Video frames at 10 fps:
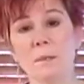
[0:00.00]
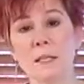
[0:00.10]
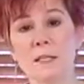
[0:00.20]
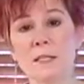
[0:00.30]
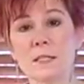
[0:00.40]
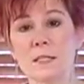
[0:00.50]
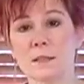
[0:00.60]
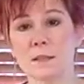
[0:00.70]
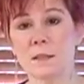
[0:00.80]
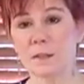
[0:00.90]
minutes
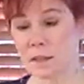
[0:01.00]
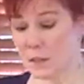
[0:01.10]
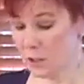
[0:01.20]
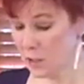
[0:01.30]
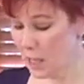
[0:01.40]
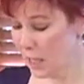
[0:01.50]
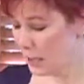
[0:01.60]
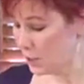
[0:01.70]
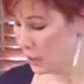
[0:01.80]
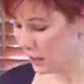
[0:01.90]
each
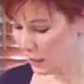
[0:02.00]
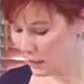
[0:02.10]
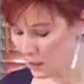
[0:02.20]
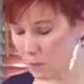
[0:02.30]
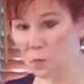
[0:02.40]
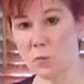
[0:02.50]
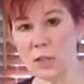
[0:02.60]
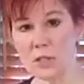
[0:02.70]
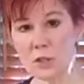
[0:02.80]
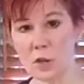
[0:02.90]
side, check it,
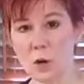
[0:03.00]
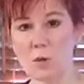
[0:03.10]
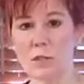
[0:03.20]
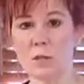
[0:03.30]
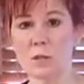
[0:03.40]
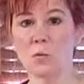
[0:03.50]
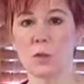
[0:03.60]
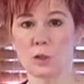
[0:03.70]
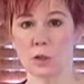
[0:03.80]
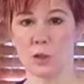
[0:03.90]
when it's toasted,
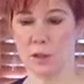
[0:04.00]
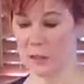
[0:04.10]
we'll turn